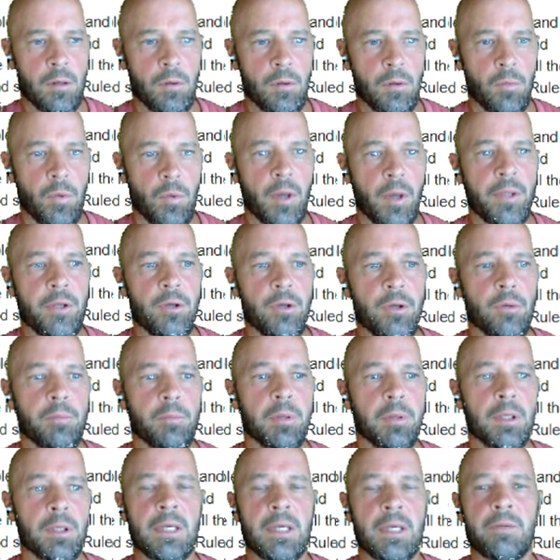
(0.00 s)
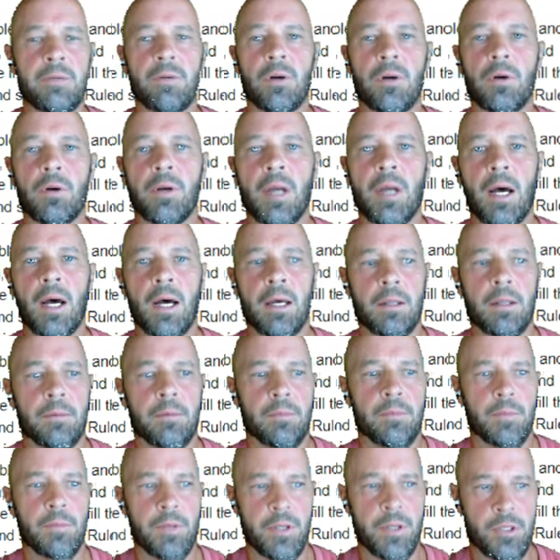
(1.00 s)
whether you believe it or not,
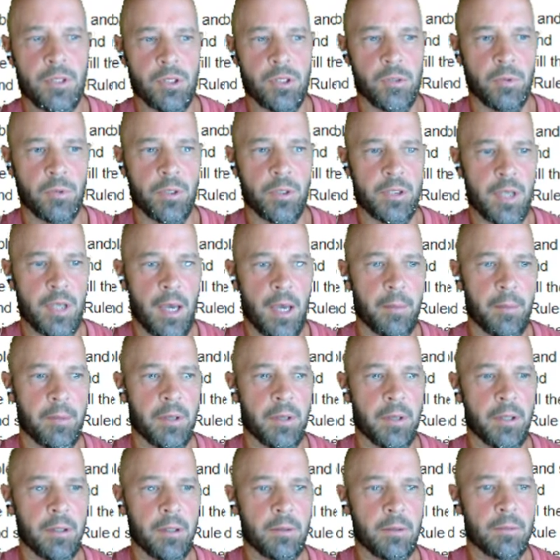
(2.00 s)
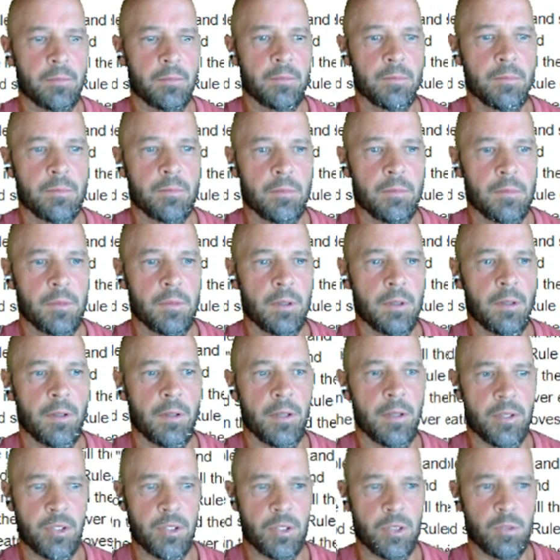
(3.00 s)
this is what's happening.
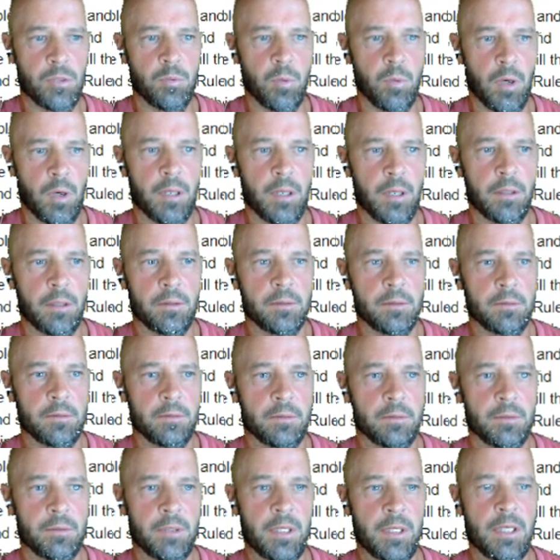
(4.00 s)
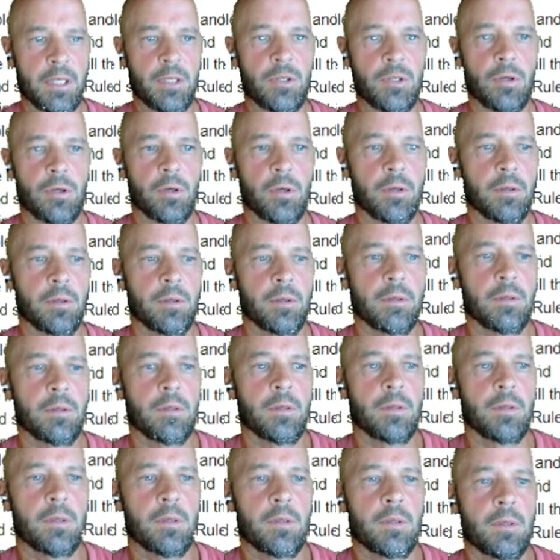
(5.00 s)
This is what these are
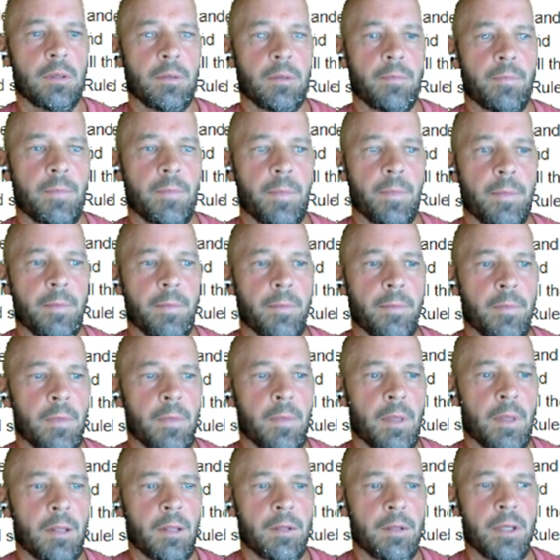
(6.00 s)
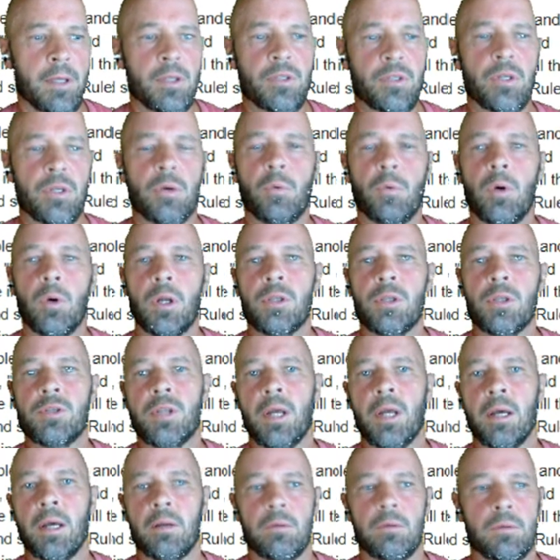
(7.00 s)
these are the ones
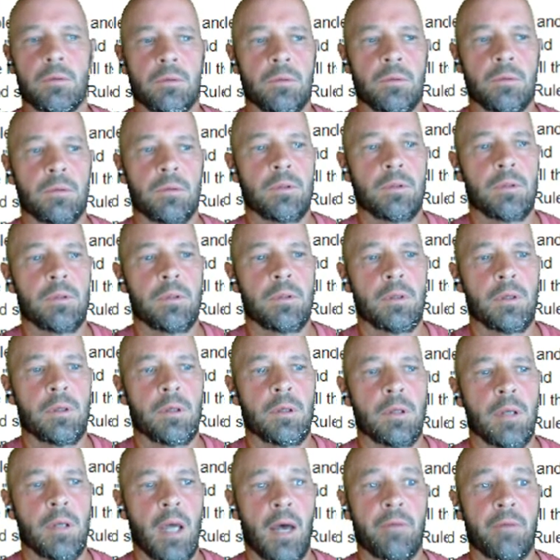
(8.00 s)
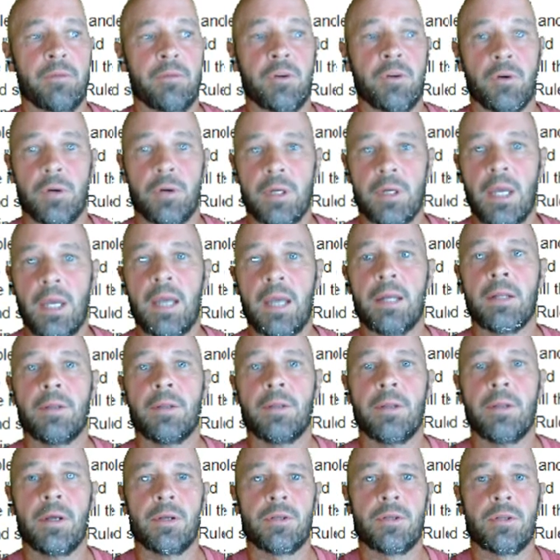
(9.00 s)
that have created
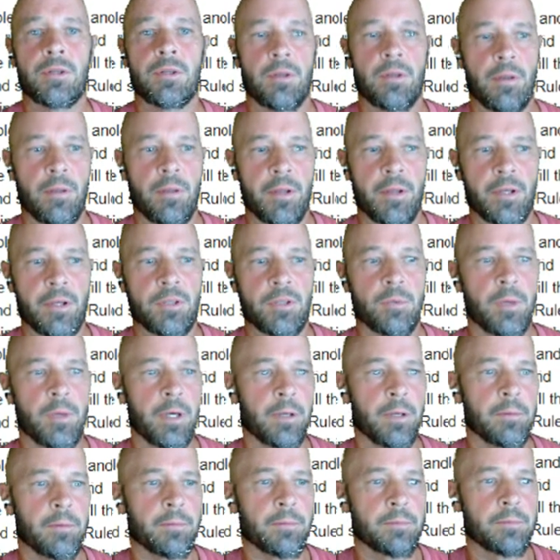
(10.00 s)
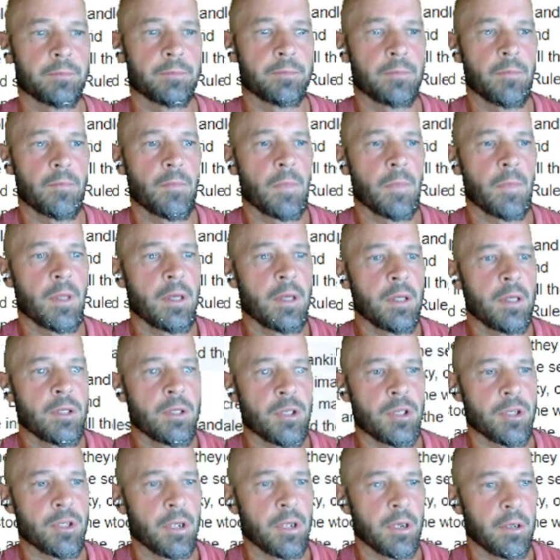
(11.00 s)
this this way.
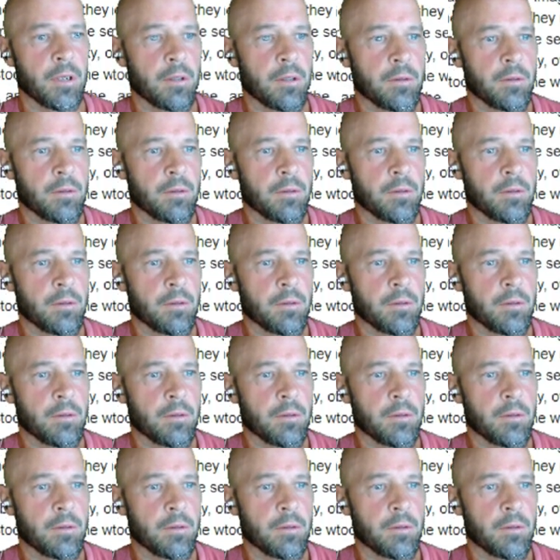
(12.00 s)
Just like